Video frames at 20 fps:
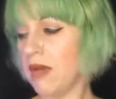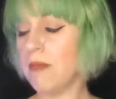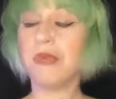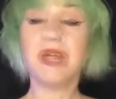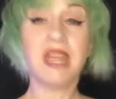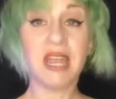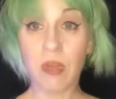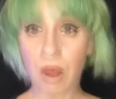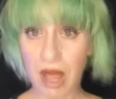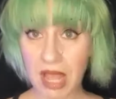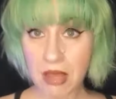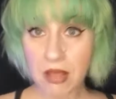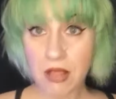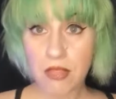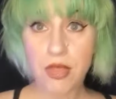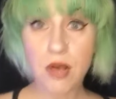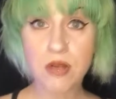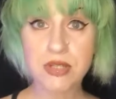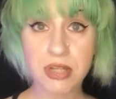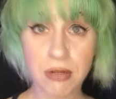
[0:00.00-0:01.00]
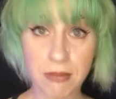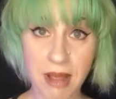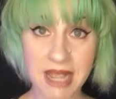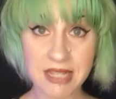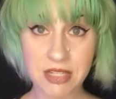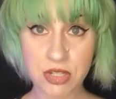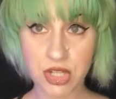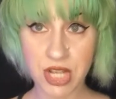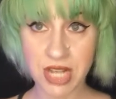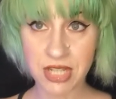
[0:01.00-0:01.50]
But anyway, those are my
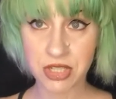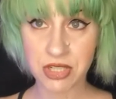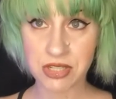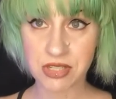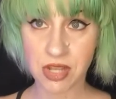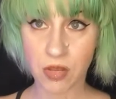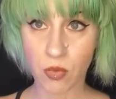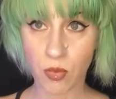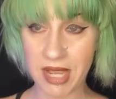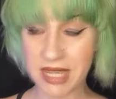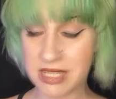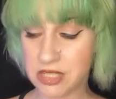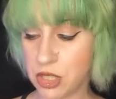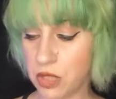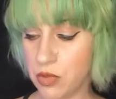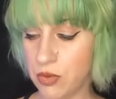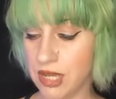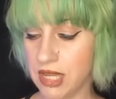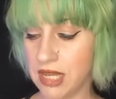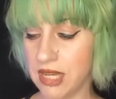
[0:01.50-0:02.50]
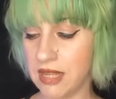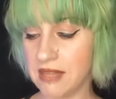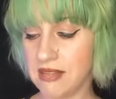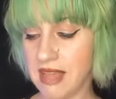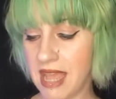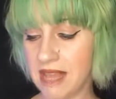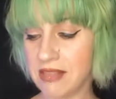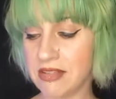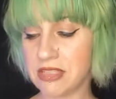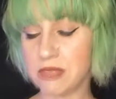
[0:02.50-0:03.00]
suggestions on ways you can
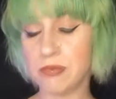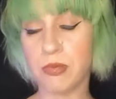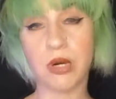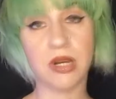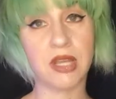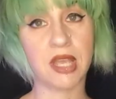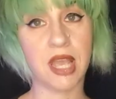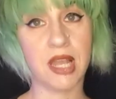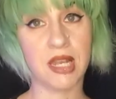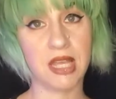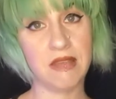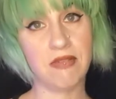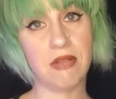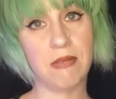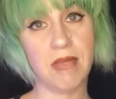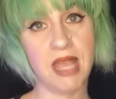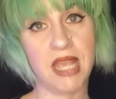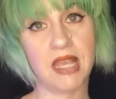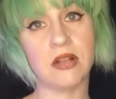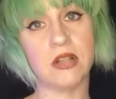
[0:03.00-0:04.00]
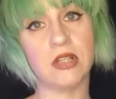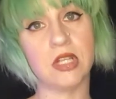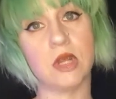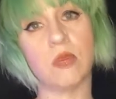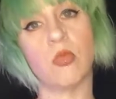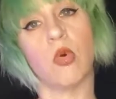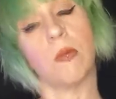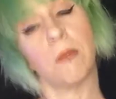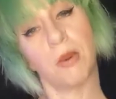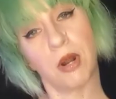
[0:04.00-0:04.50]
take this book and even make it a little
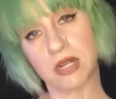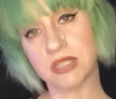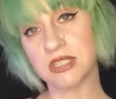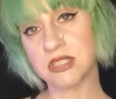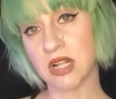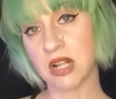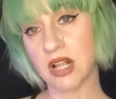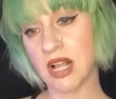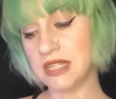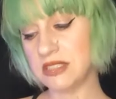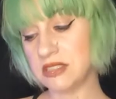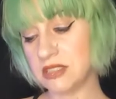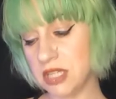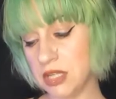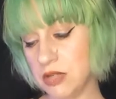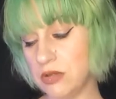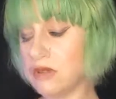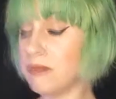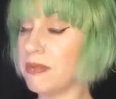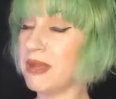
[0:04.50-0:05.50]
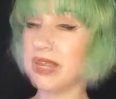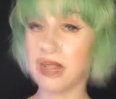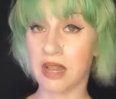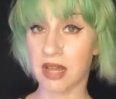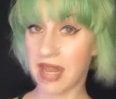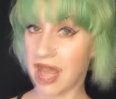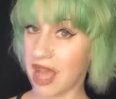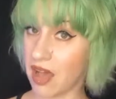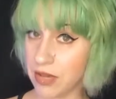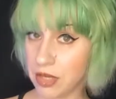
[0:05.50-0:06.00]
more personalized to you, depending
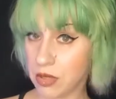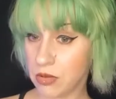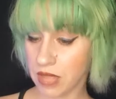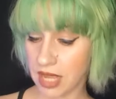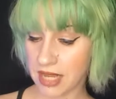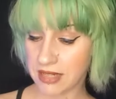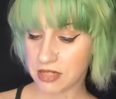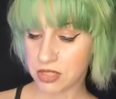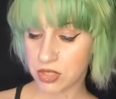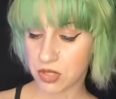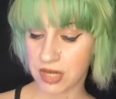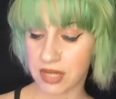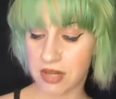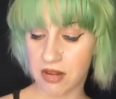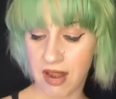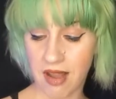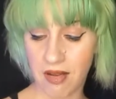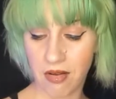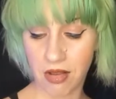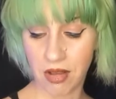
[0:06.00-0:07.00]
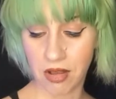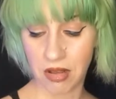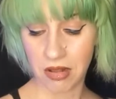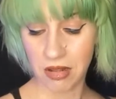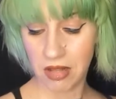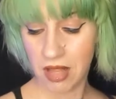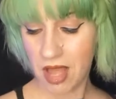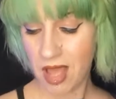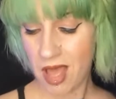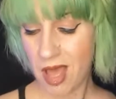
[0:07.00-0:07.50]
on how you like to drink your
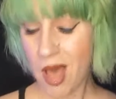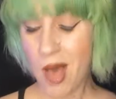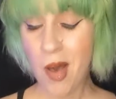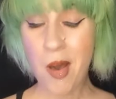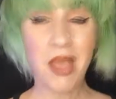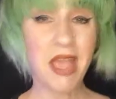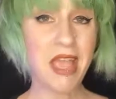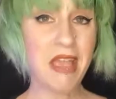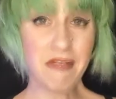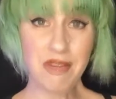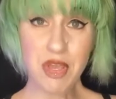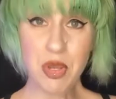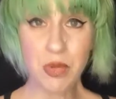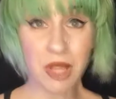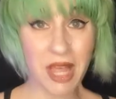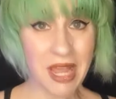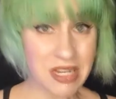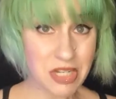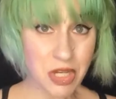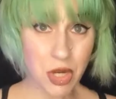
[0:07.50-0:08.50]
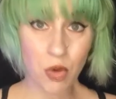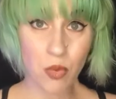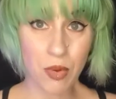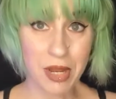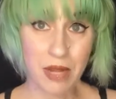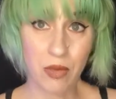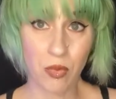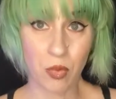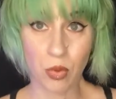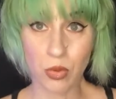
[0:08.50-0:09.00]
alcohol. If you like to
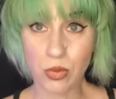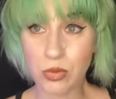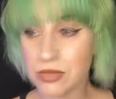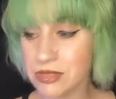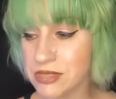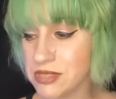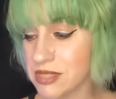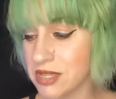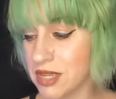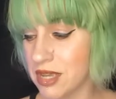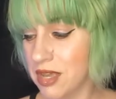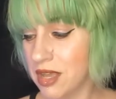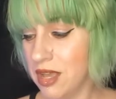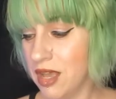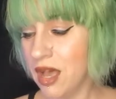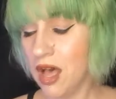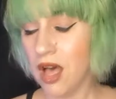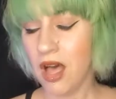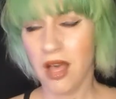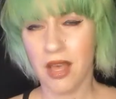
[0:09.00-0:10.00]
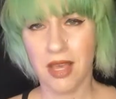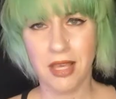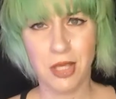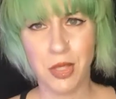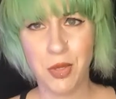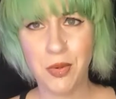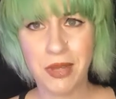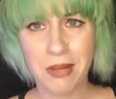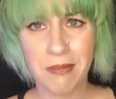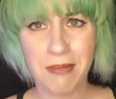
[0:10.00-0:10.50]
read rules,
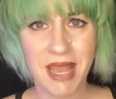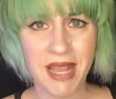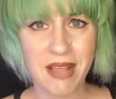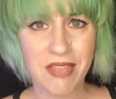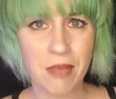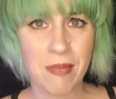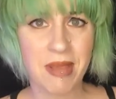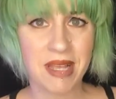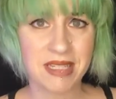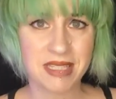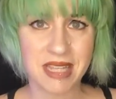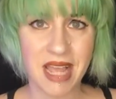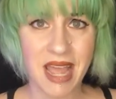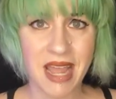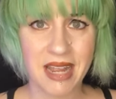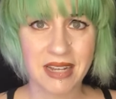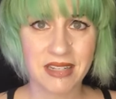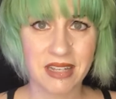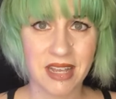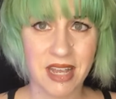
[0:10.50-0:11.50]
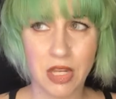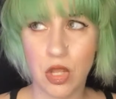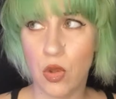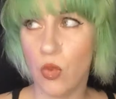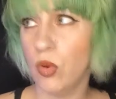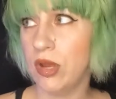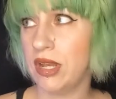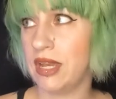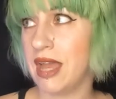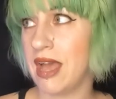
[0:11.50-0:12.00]
you can make them exact, and you
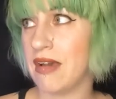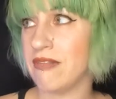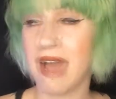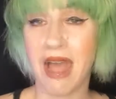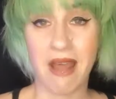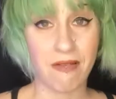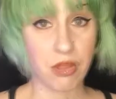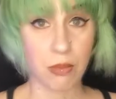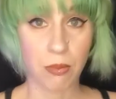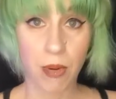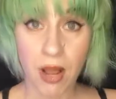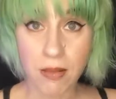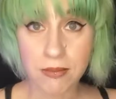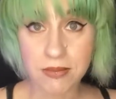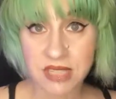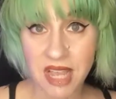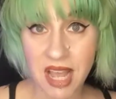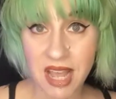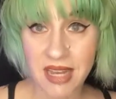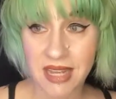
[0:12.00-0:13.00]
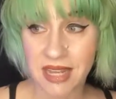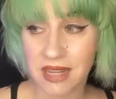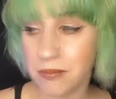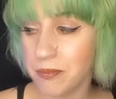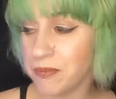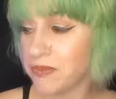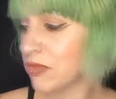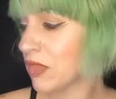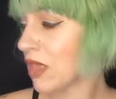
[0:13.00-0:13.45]
wouldn't have half the problems I did.